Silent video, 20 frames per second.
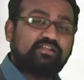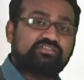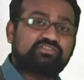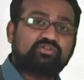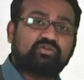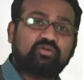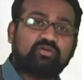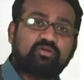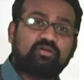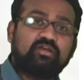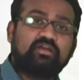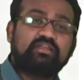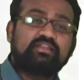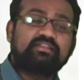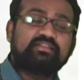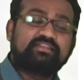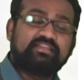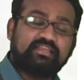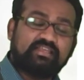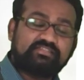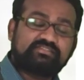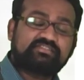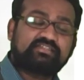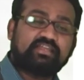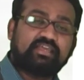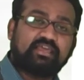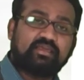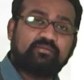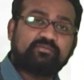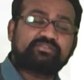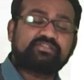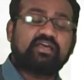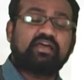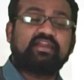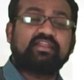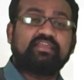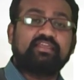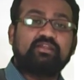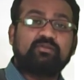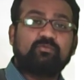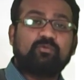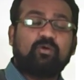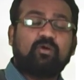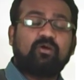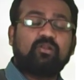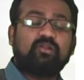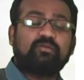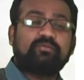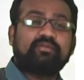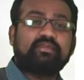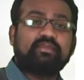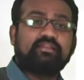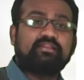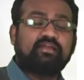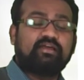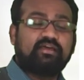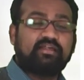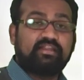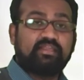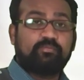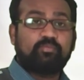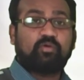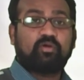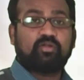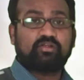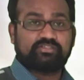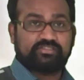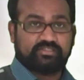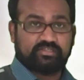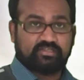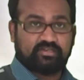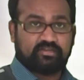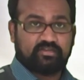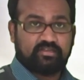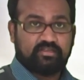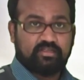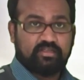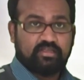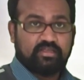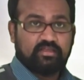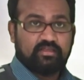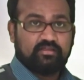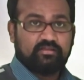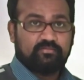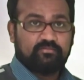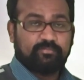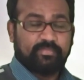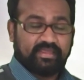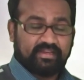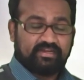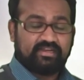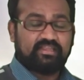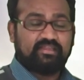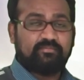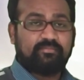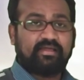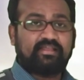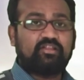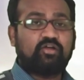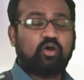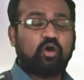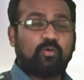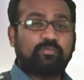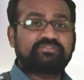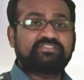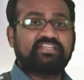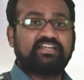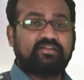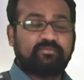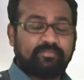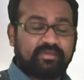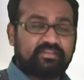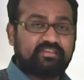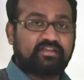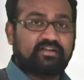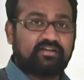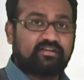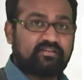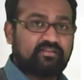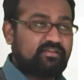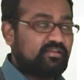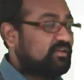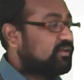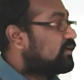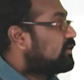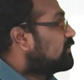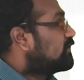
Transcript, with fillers: also these stems are involved in reproduction, mainly by the offset method.